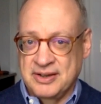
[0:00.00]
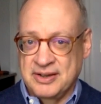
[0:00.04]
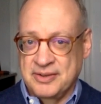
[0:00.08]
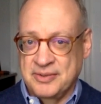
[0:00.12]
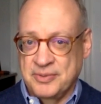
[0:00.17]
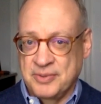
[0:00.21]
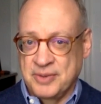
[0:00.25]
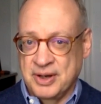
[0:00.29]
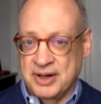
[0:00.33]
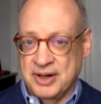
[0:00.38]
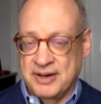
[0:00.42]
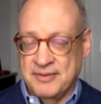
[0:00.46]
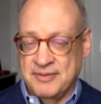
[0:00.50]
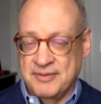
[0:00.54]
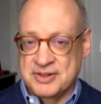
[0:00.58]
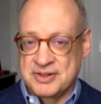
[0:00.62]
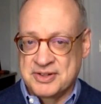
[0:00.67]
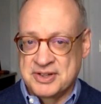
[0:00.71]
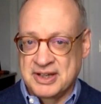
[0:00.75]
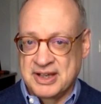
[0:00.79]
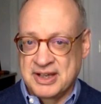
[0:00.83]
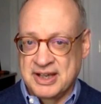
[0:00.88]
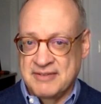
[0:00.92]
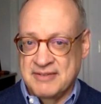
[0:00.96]
whatever,
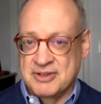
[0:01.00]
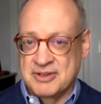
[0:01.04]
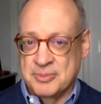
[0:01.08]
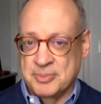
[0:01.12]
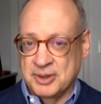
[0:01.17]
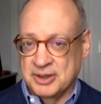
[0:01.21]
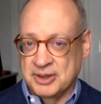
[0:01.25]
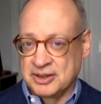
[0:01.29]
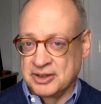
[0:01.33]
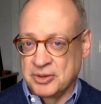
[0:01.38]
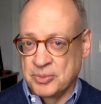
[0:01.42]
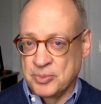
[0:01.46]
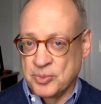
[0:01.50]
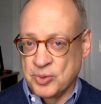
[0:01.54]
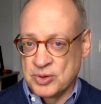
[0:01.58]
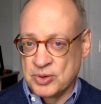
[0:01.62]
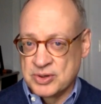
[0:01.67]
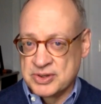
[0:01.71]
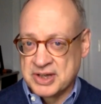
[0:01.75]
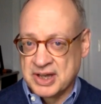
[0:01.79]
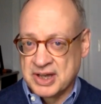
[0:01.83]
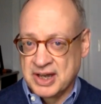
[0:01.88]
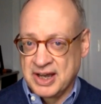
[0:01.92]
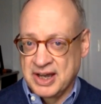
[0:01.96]
to give them a little more
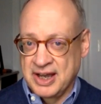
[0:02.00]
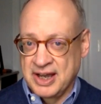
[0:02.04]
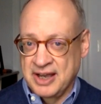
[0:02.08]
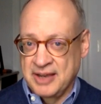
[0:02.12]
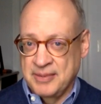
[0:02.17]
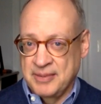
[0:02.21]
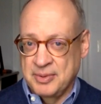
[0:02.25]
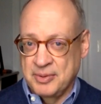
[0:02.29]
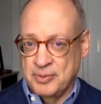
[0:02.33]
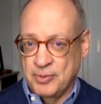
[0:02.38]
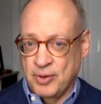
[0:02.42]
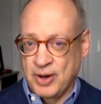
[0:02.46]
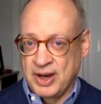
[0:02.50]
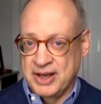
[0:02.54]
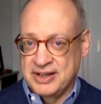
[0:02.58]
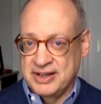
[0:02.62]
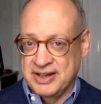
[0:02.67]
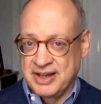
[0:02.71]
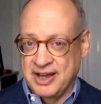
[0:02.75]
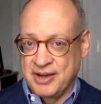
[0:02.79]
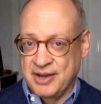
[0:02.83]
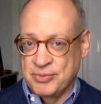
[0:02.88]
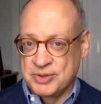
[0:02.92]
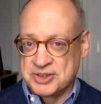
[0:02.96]
time. But right
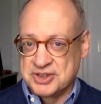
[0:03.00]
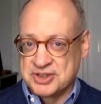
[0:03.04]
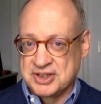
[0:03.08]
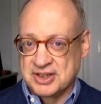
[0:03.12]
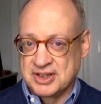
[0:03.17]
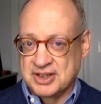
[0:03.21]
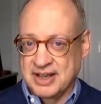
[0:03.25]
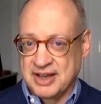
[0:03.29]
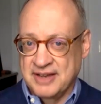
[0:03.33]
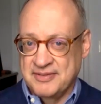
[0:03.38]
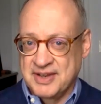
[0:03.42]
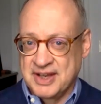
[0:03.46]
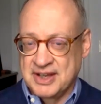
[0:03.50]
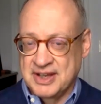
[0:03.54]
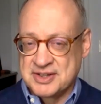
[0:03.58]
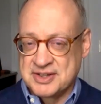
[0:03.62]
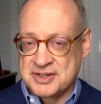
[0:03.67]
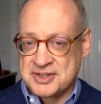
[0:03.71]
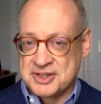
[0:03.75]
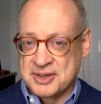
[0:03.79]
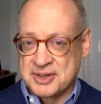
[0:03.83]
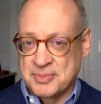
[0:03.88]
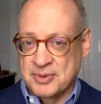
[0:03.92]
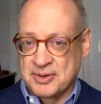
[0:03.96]
now, we still have that
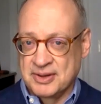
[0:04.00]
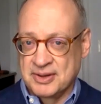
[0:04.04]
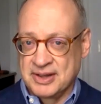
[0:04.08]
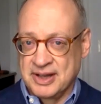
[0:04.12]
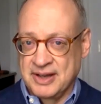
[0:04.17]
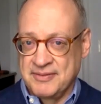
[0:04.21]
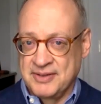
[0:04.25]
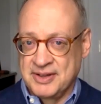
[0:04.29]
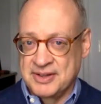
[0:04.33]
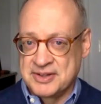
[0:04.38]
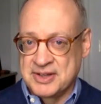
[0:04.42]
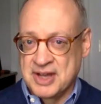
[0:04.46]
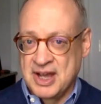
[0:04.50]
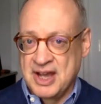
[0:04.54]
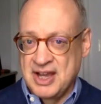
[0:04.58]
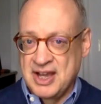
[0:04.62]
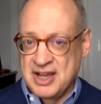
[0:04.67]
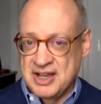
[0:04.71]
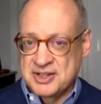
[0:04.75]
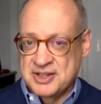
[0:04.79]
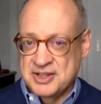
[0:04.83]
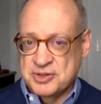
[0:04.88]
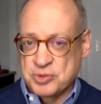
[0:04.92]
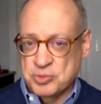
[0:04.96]
December 11th.
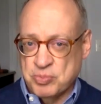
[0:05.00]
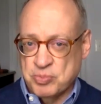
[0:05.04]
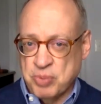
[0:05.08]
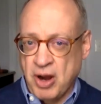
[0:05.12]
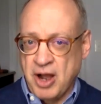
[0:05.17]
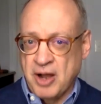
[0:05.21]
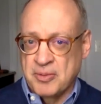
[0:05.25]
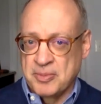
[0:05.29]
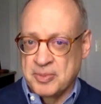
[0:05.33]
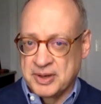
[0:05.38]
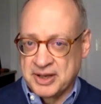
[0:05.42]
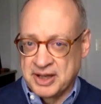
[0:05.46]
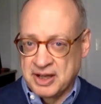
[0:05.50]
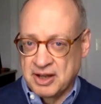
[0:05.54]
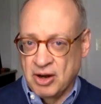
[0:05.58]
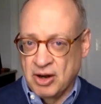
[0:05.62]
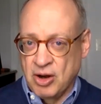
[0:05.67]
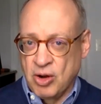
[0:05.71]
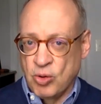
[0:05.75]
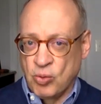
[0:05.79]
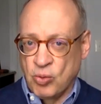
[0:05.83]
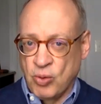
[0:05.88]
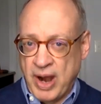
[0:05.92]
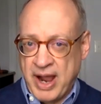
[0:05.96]
This would probably get
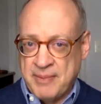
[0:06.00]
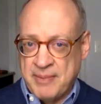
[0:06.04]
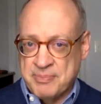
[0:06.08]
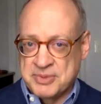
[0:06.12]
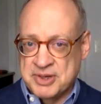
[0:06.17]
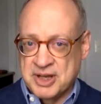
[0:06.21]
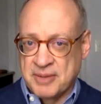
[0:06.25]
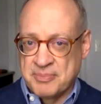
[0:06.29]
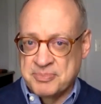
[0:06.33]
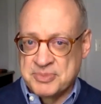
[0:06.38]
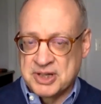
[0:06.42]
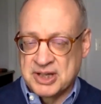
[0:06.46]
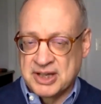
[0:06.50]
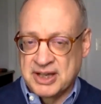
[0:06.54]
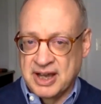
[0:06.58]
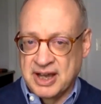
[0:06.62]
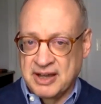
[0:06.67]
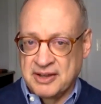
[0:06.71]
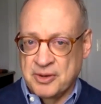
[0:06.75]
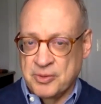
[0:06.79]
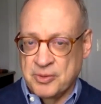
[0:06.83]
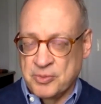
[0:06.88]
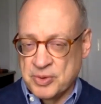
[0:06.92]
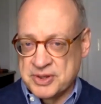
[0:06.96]
all wrapped up
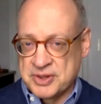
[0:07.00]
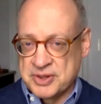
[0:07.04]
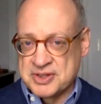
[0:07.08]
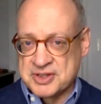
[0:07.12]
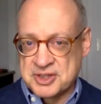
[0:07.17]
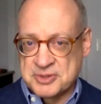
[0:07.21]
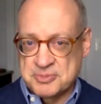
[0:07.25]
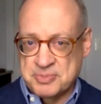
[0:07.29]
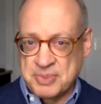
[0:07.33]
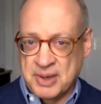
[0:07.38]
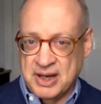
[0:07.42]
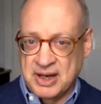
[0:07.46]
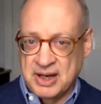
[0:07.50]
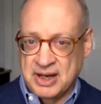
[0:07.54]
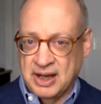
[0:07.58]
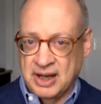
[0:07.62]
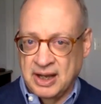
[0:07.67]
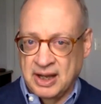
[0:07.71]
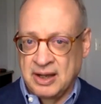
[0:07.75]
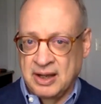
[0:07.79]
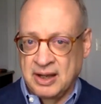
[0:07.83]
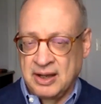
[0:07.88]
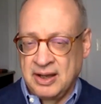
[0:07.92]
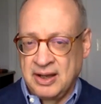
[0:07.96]
together with the spending